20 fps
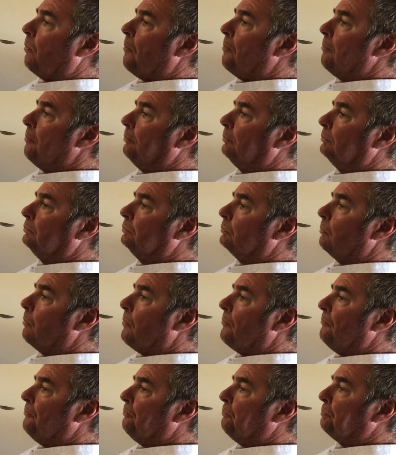So I'm thinking of
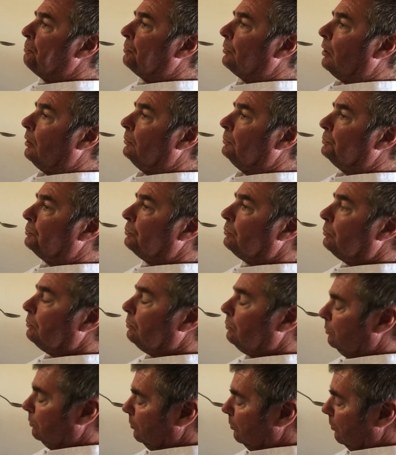somebody, say if somebody was
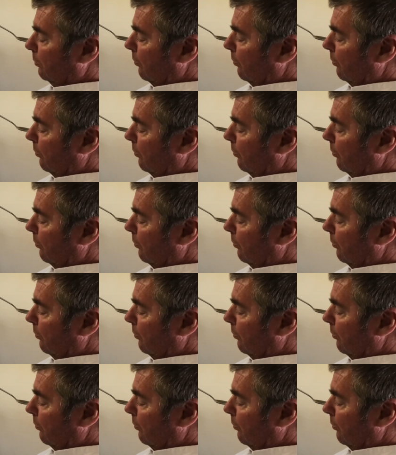in